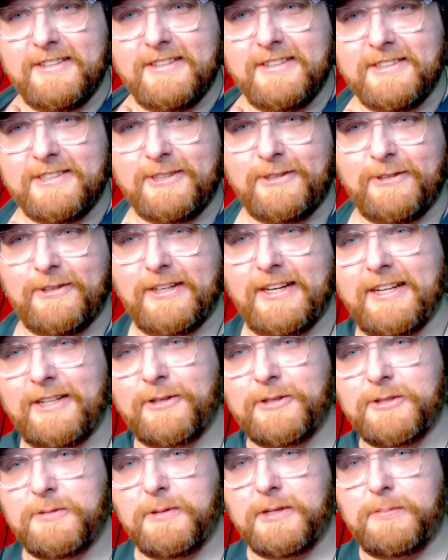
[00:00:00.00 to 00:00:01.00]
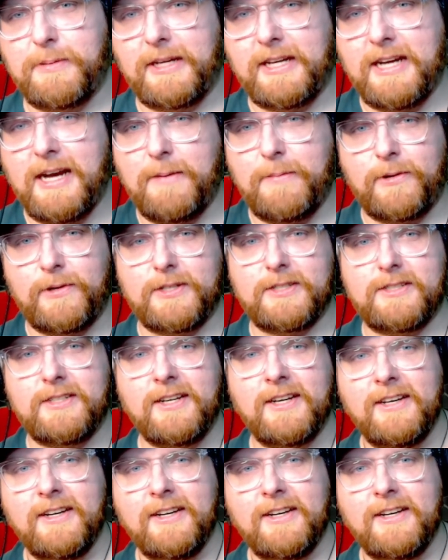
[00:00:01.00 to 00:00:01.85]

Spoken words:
So yeah, those must be Commodores.